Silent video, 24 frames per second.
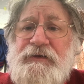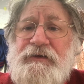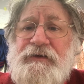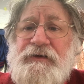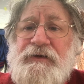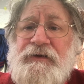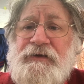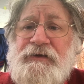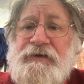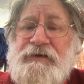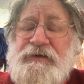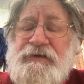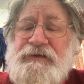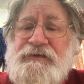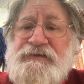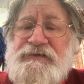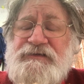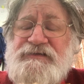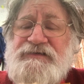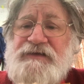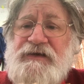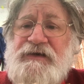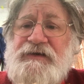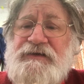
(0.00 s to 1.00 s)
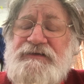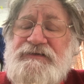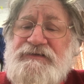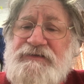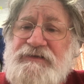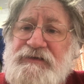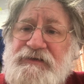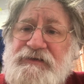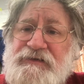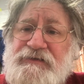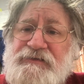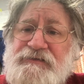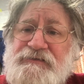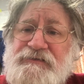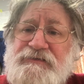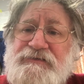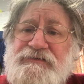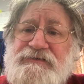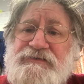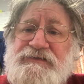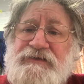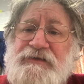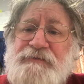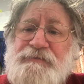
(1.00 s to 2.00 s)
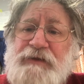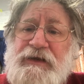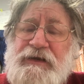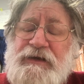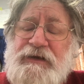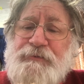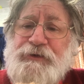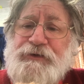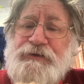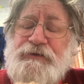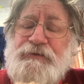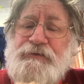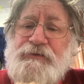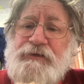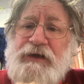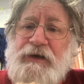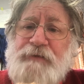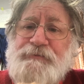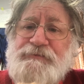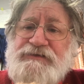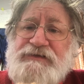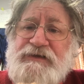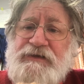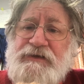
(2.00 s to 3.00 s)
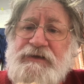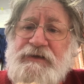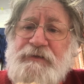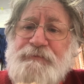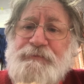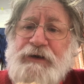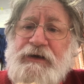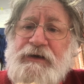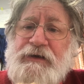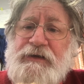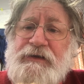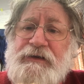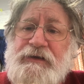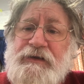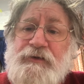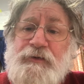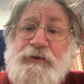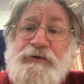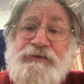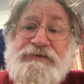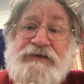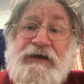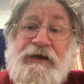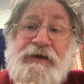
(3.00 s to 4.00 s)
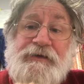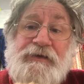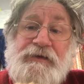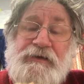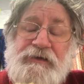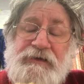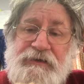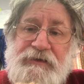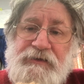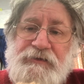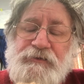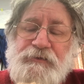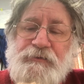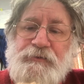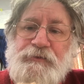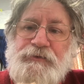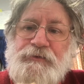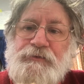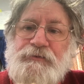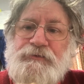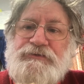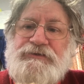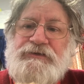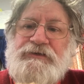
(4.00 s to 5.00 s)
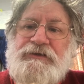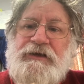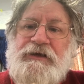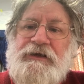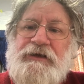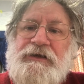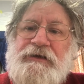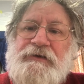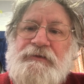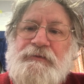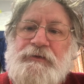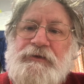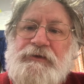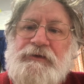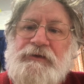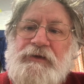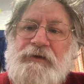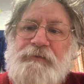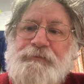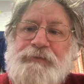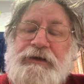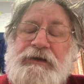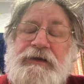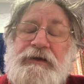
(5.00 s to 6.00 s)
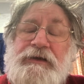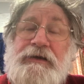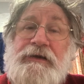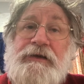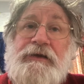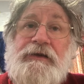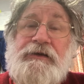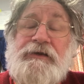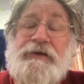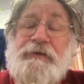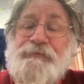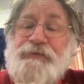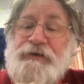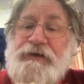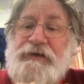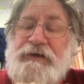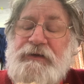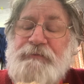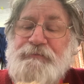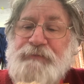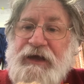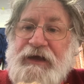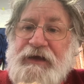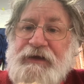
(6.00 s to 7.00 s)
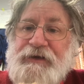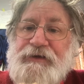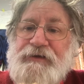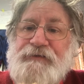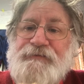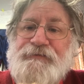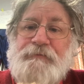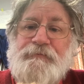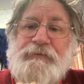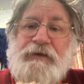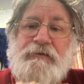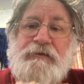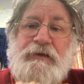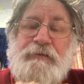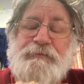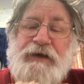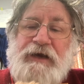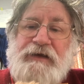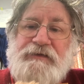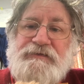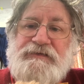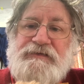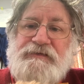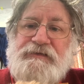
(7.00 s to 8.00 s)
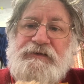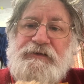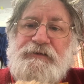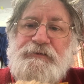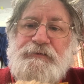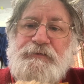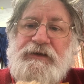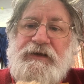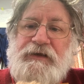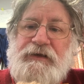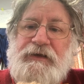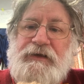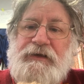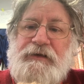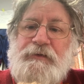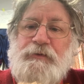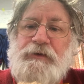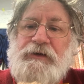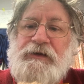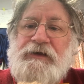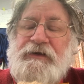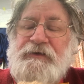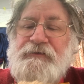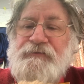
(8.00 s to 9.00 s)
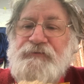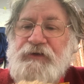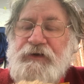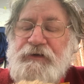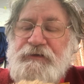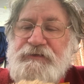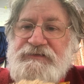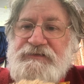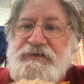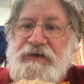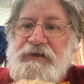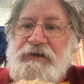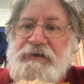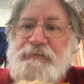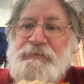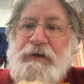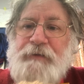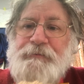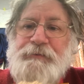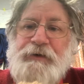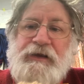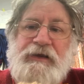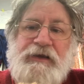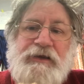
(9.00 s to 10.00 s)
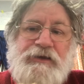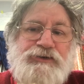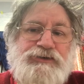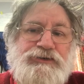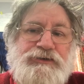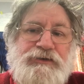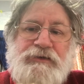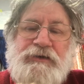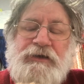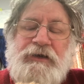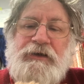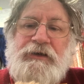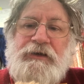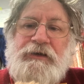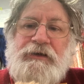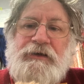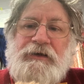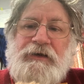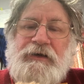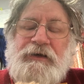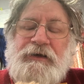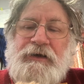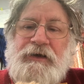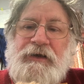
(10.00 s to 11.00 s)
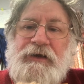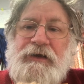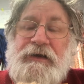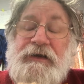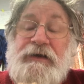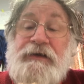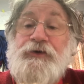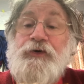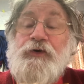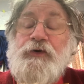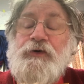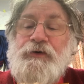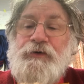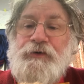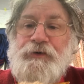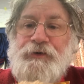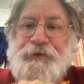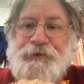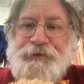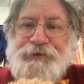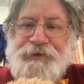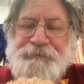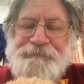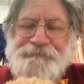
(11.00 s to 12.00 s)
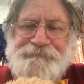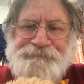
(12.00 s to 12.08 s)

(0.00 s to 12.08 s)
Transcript: this idea that anybody who comes here by, quote, an illegal route will be completely banned from coming back to the UK, will have their asylum application ignored.